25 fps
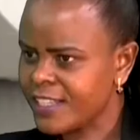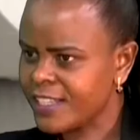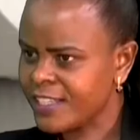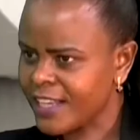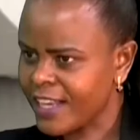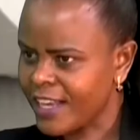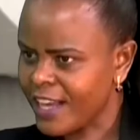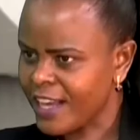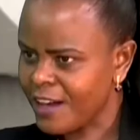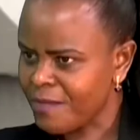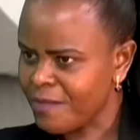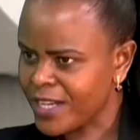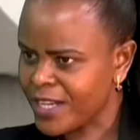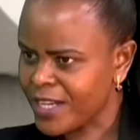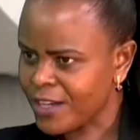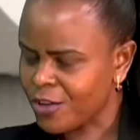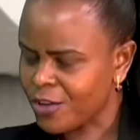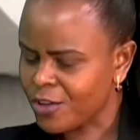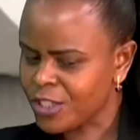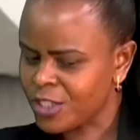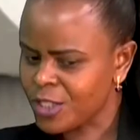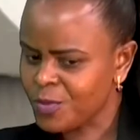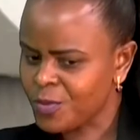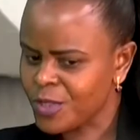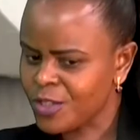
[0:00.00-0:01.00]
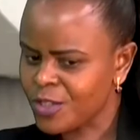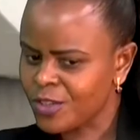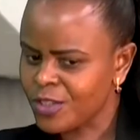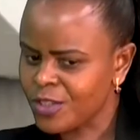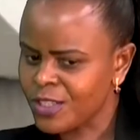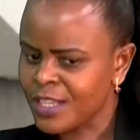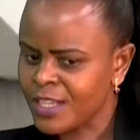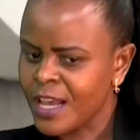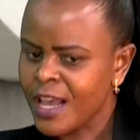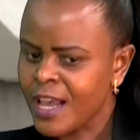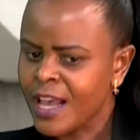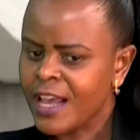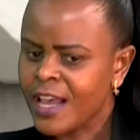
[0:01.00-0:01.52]
government
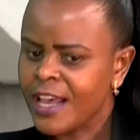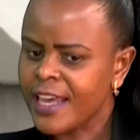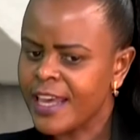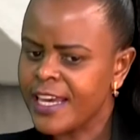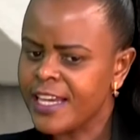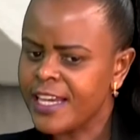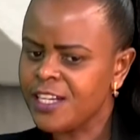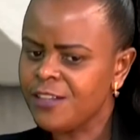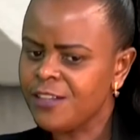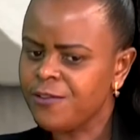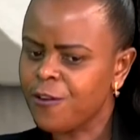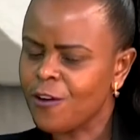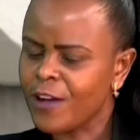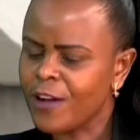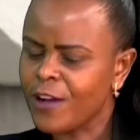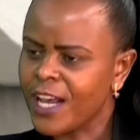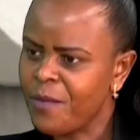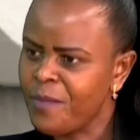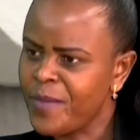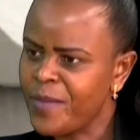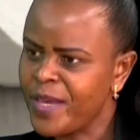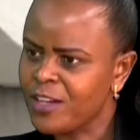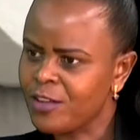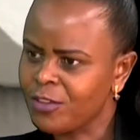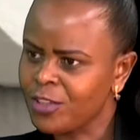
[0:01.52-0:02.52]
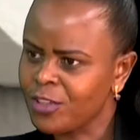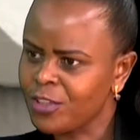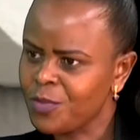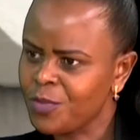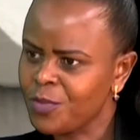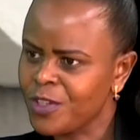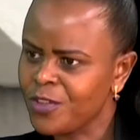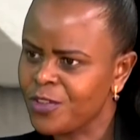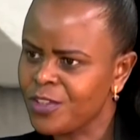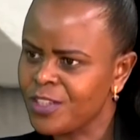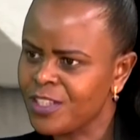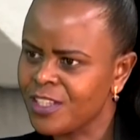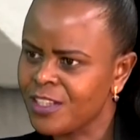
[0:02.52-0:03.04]
hospitals. And for government
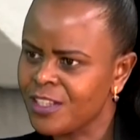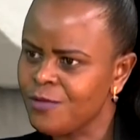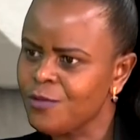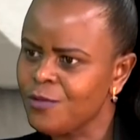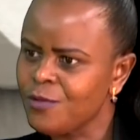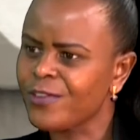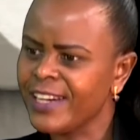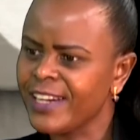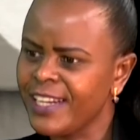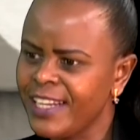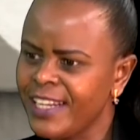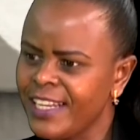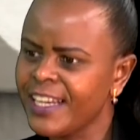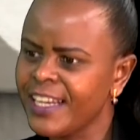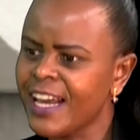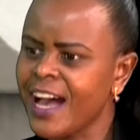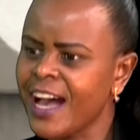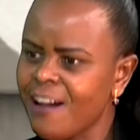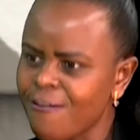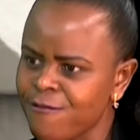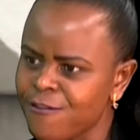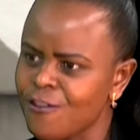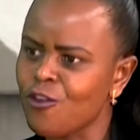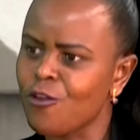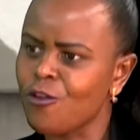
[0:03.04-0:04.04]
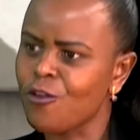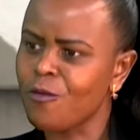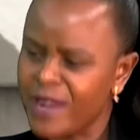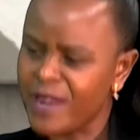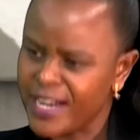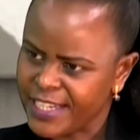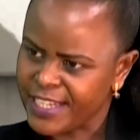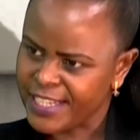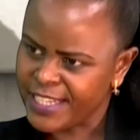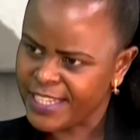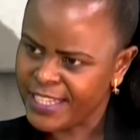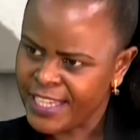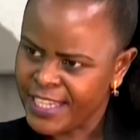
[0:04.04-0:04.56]
hospitals, if you really have no
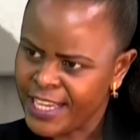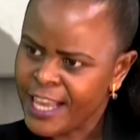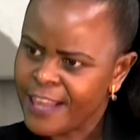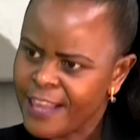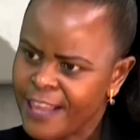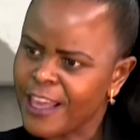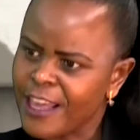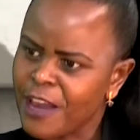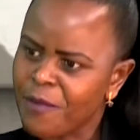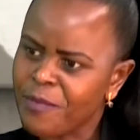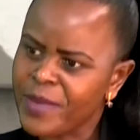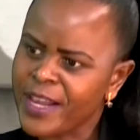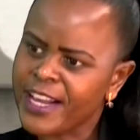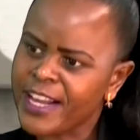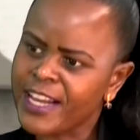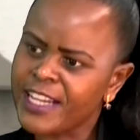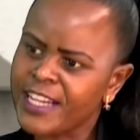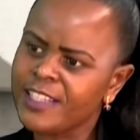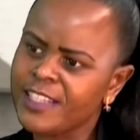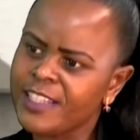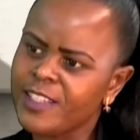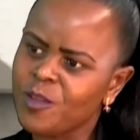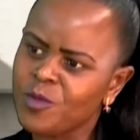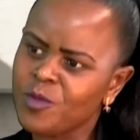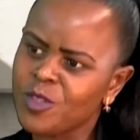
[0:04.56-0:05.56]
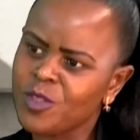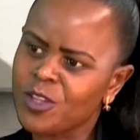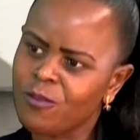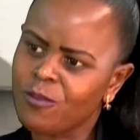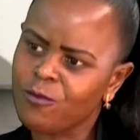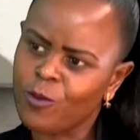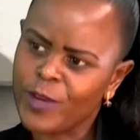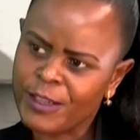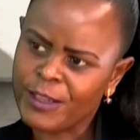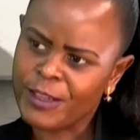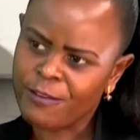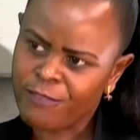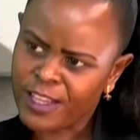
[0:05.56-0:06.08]
money, there are mechanisms of
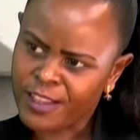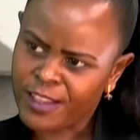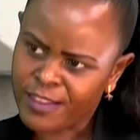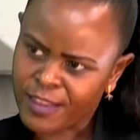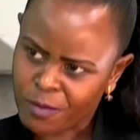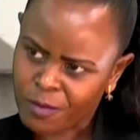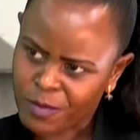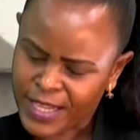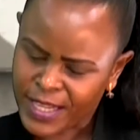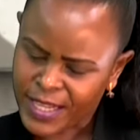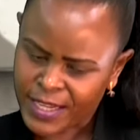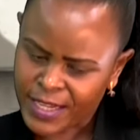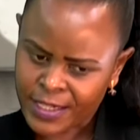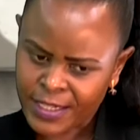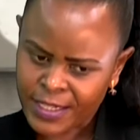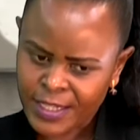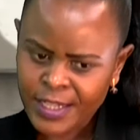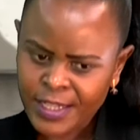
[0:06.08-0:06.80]
waiving the bill.